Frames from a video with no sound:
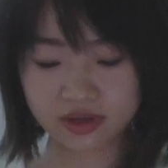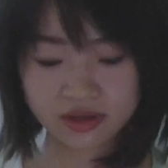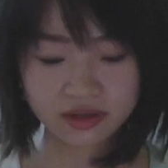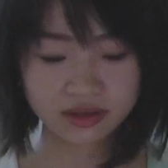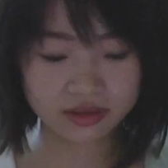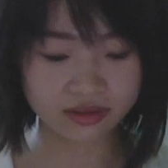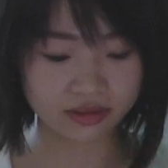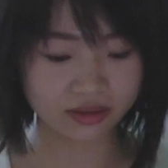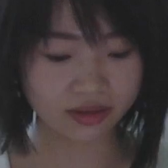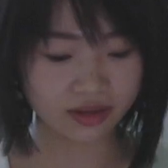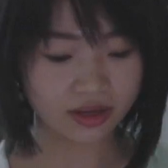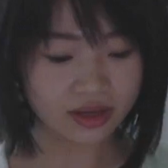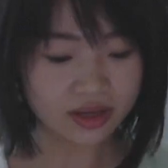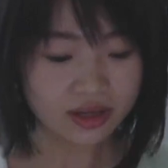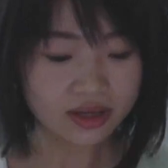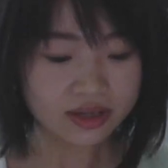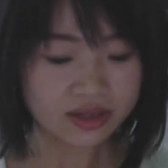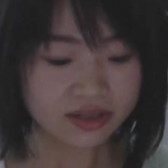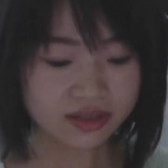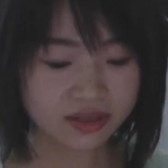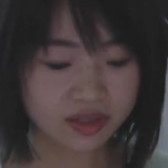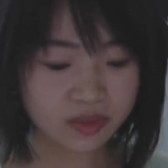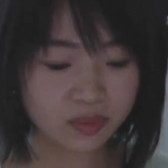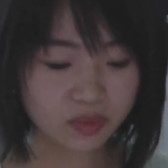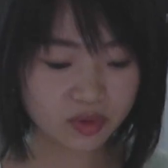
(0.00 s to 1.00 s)
and he
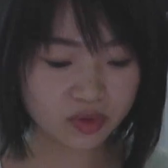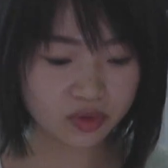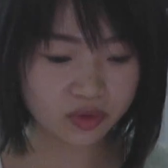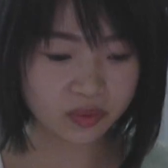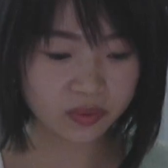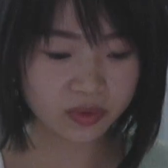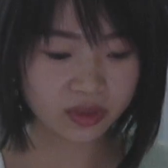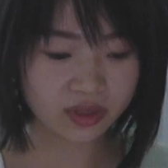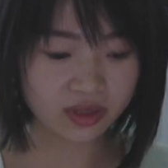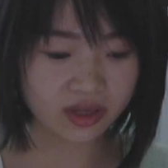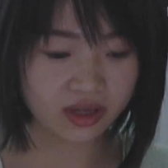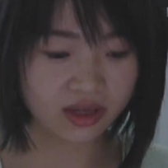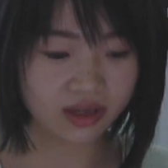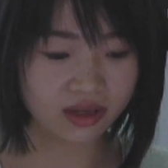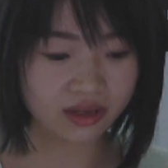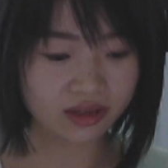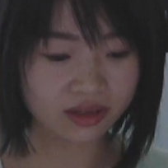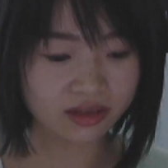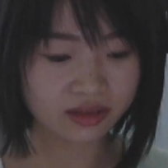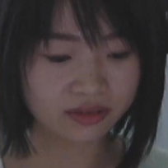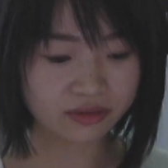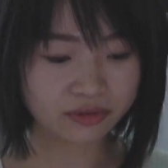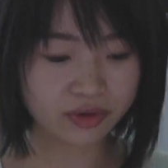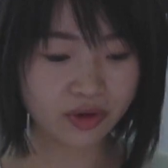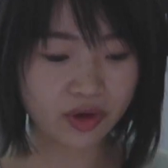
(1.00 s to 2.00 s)
seems to be
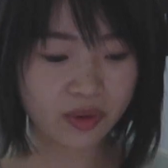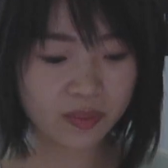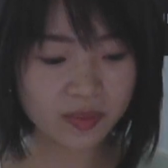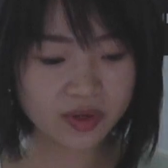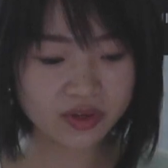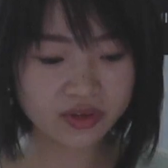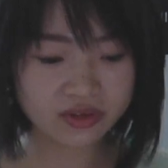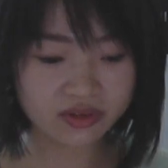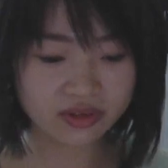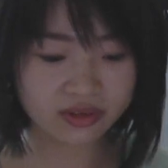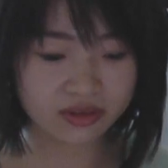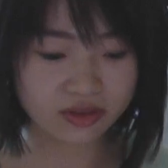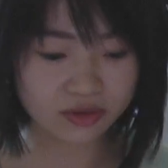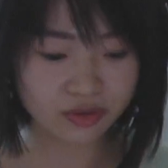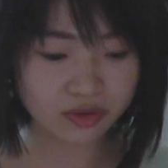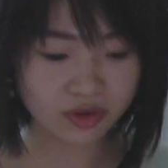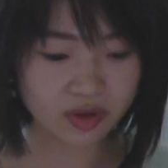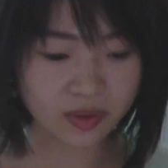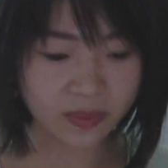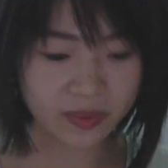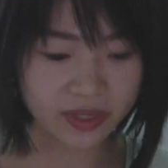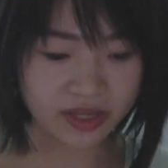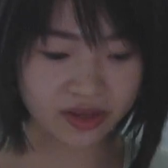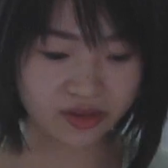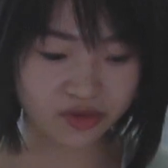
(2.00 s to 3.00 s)
very much in the
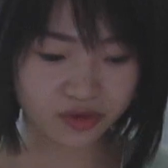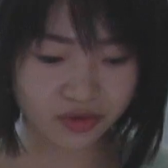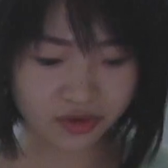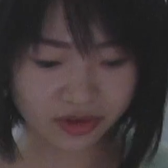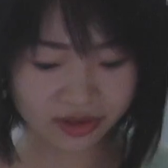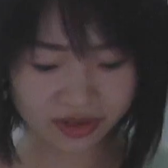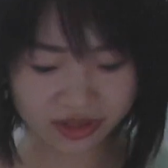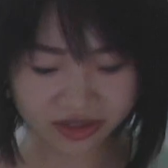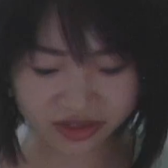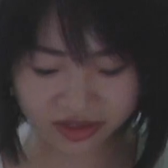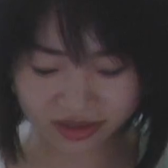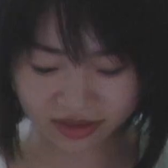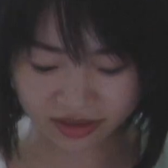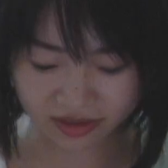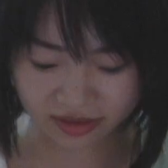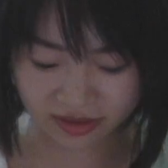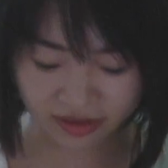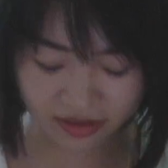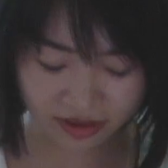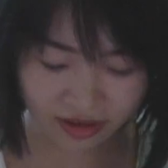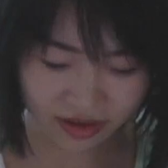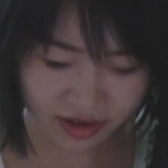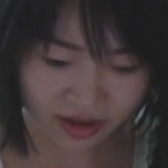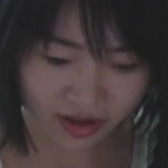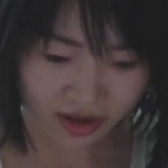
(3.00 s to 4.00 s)
European
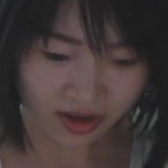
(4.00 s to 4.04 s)
tradition,